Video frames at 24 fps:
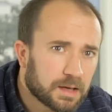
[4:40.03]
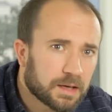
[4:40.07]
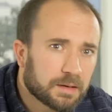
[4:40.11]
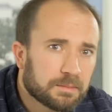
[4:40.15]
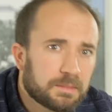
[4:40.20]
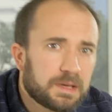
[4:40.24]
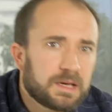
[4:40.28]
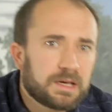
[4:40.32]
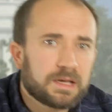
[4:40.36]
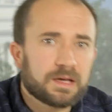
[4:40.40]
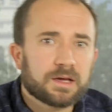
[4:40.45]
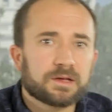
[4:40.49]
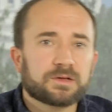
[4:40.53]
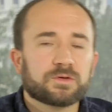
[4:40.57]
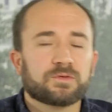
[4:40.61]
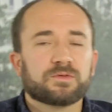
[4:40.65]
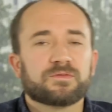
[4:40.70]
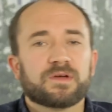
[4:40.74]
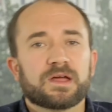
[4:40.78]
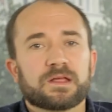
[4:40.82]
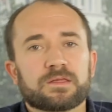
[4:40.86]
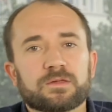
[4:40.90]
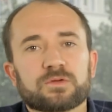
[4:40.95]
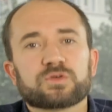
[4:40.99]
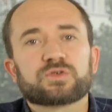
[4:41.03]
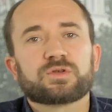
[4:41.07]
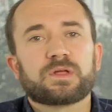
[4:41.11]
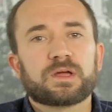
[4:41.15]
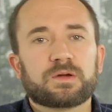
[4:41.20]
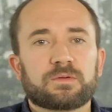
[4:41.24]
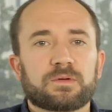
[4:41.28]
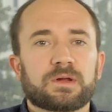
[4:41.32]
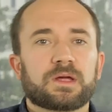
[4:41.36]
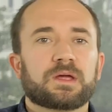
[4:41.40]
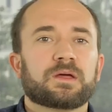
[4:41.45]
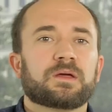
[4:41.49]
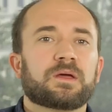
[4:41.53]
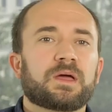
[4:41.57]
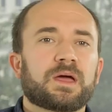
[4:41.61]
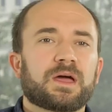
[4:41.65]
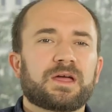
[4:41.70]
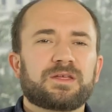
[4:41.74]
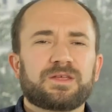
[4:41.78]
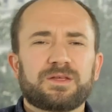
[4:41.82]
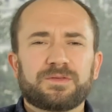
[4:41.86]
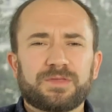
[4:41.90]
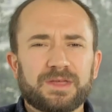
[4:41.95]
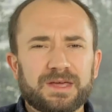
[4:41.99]
and media to advance social equity.
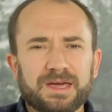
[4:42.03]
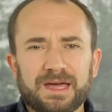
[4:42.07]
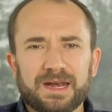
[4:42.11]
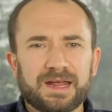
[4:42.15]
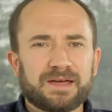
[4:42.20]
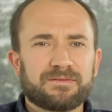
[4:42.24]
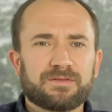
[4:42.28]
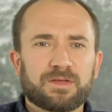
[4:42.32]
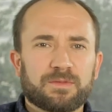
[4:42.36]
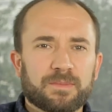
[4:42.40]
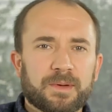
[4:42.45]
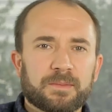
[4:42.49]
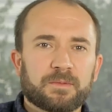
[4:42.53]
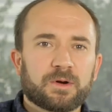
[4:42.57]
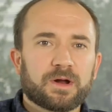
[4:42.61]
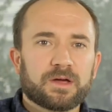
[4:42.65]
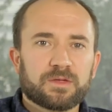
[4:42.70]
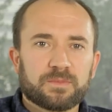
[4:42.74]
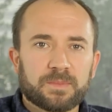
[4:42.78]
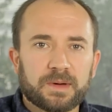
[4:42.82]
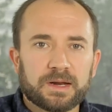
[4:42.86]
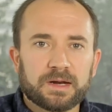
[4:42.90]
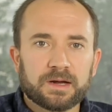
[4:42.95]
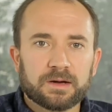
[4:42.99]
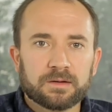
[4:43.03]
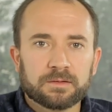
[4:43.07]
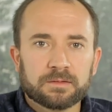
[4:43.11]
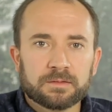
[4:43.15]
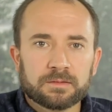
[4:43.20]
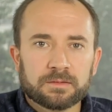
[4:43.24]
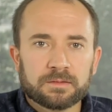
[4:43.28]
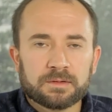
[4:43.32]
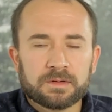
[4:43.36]
Uh, you think I'd have this memorized by now.